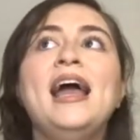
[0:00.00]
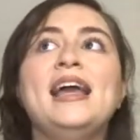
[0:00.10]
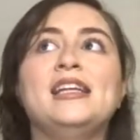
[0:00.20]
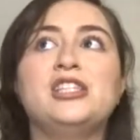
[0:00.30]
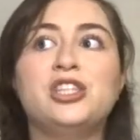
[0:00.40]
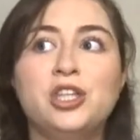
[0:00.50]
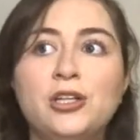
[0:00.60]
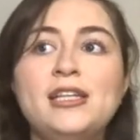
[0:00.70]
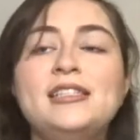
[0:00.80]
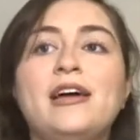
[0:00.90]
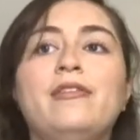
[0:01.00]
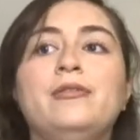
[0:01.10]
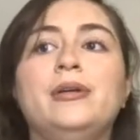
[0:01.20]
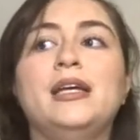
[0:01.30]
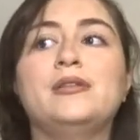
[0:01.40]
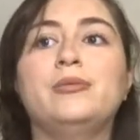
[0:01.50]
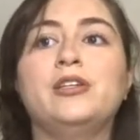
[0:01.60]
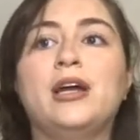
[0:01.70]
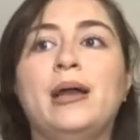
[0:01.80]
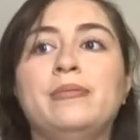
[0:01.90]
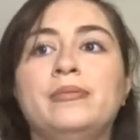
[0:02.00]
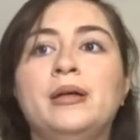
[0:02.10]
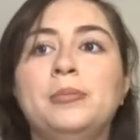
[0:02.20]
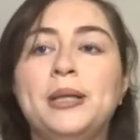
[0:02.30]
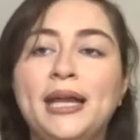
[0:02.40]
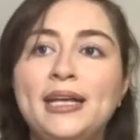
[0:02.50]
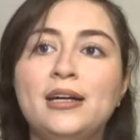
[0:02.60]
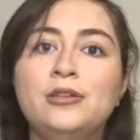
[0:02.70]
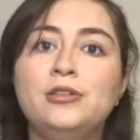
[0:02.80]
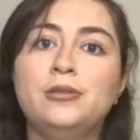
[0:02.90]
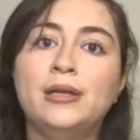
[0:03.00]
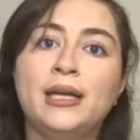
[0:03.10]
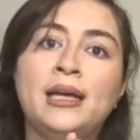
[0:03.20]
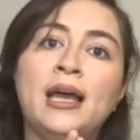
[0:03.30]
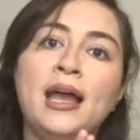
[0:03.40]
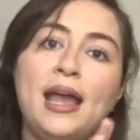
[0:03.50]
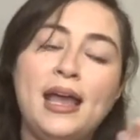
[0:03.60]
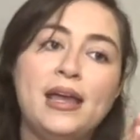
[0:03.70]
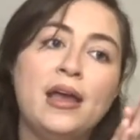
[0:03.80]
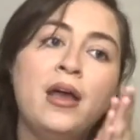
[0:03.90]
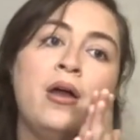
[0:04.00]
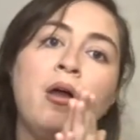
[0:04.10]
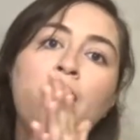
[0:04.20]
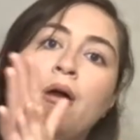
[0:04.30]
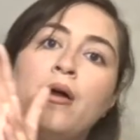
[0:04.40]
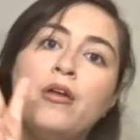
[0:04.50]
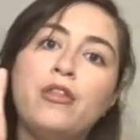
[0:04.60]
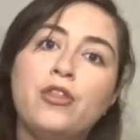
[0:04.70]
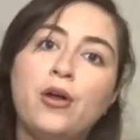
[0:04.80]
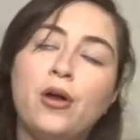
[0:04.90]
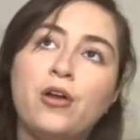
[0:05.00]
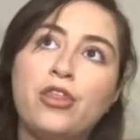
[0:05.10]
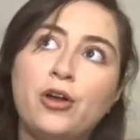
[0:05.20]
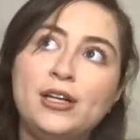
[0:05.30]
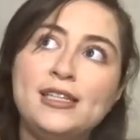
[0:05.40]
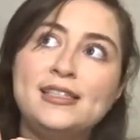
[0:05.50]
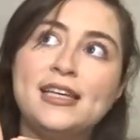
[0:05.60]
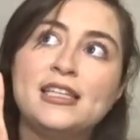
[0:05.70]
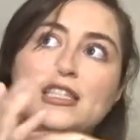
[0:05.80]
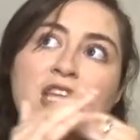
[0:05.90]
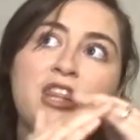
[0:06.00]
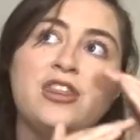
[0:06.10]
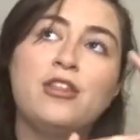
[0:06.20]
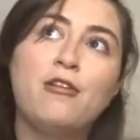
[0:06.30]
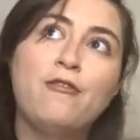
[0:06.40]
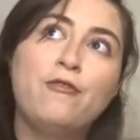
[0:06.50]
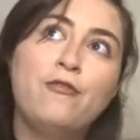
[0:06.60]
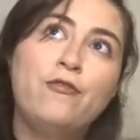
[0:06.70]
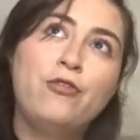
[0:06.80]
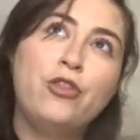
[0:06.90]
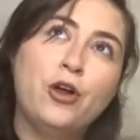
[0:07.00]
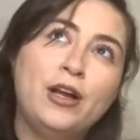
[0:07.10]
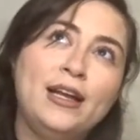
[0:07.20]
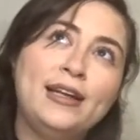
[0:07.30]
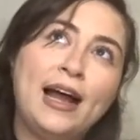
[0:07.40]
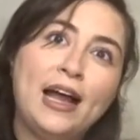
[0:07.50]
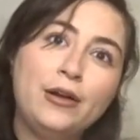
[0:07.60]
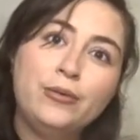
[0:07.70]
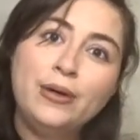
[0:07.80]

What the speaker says: It is 37 weeks, which I'm planning on doing a 36 to 39